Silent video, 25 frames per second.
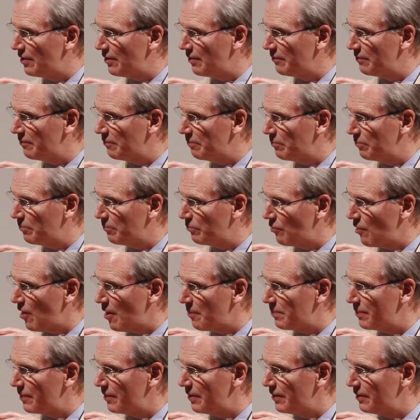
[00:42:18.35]
a
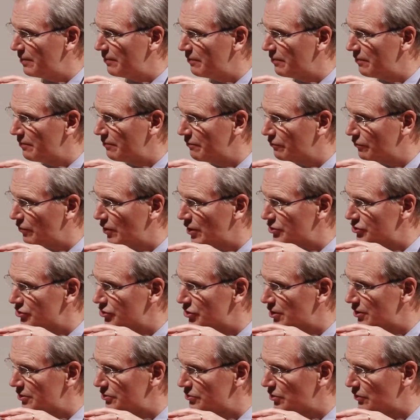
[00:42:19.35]
property, you know,
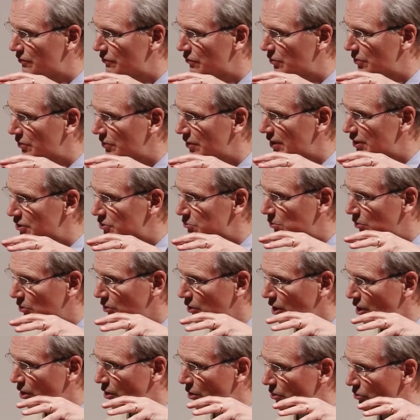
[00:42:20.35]
friction and so forth, things will
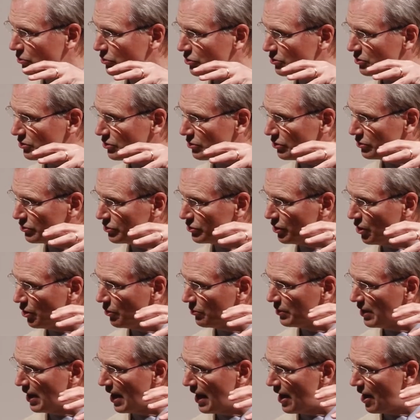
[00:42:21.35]
coast,
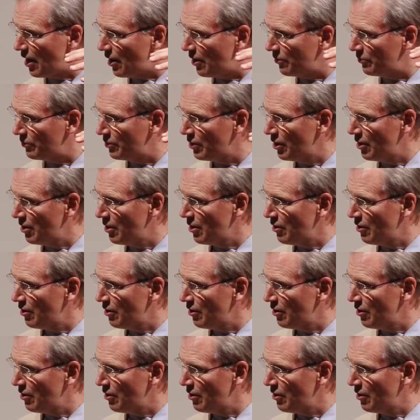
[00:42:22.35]
slow down.